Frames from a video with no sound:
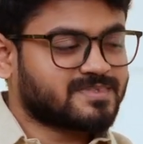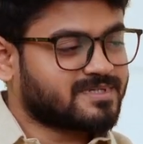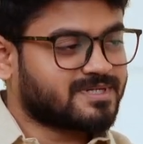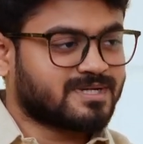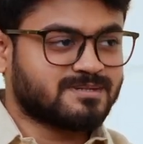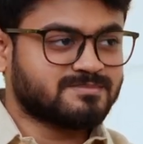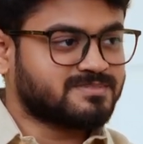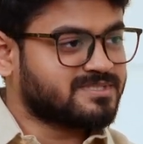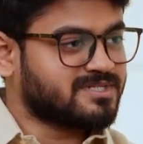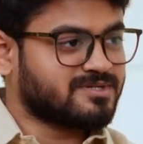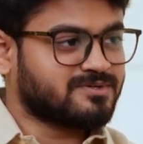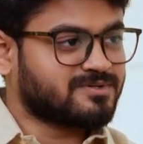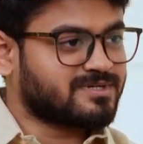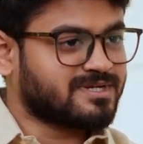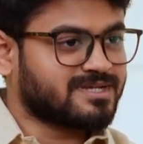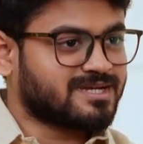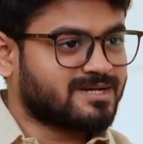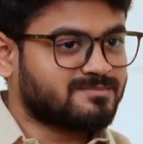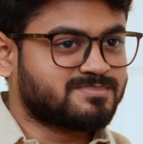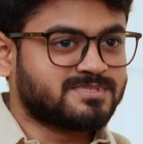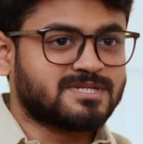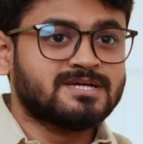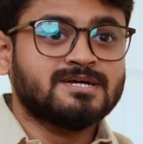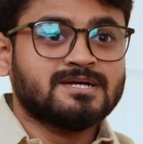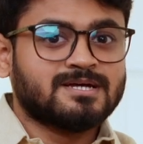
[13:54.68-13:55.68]
Absolutely.
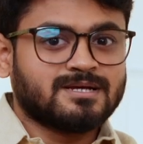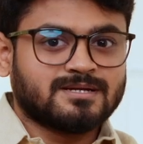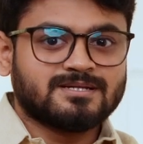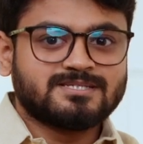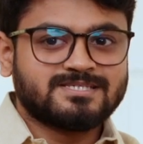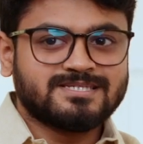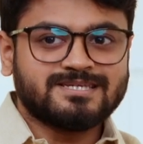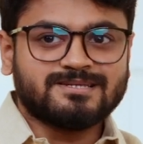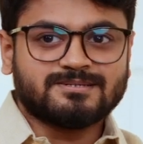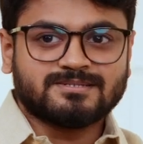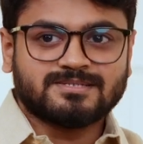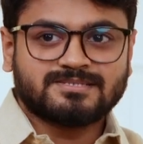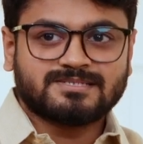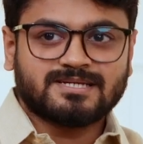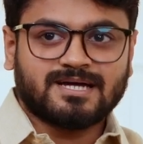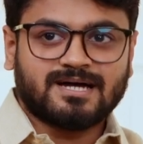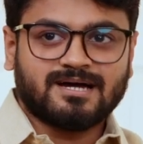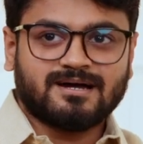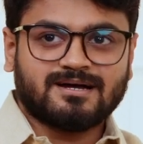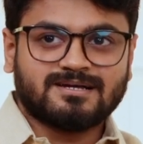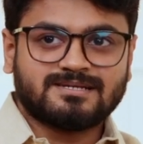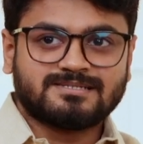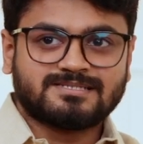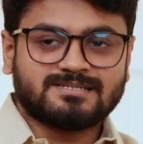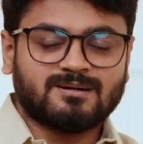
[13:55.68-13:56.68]
See,
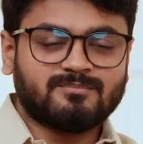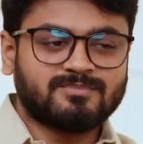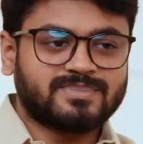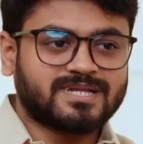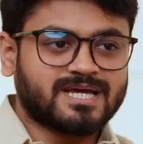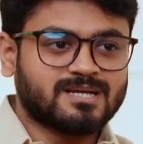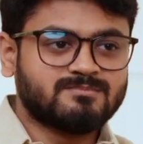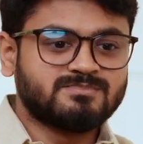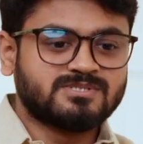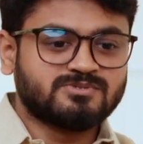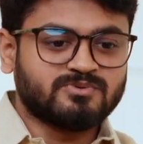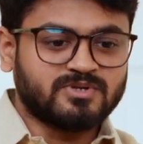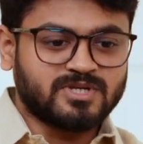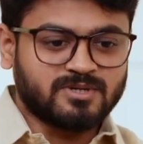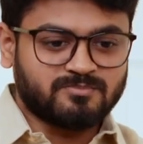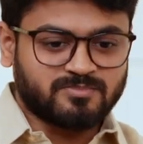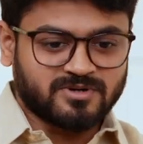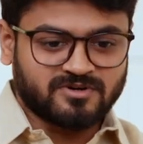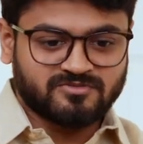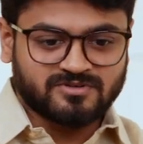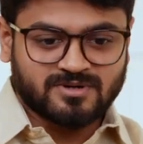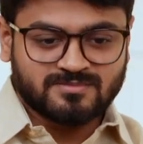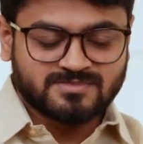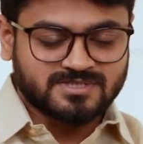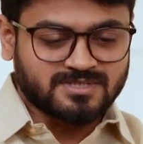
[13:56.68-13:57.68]
sometimes when you
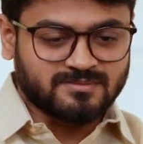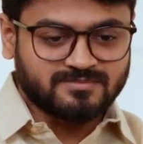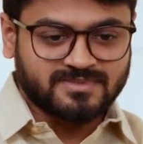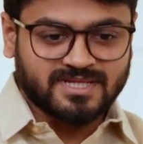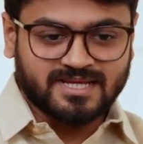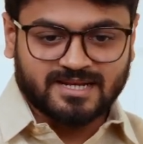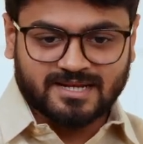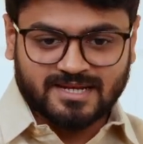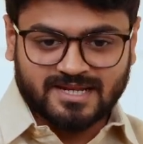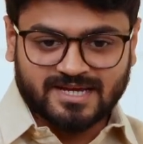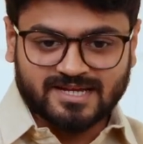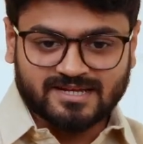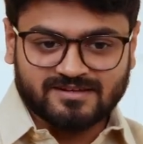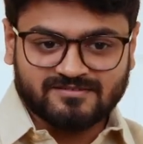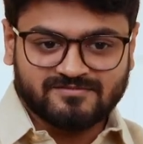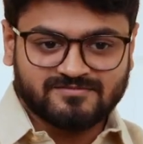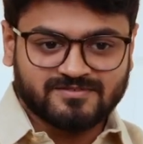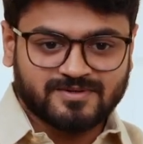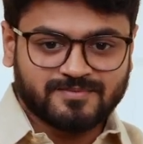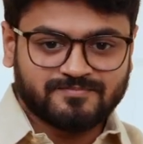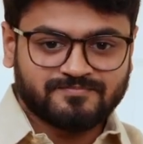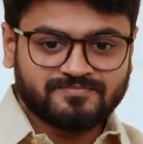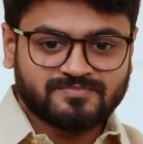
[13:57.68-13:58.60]
perform something live,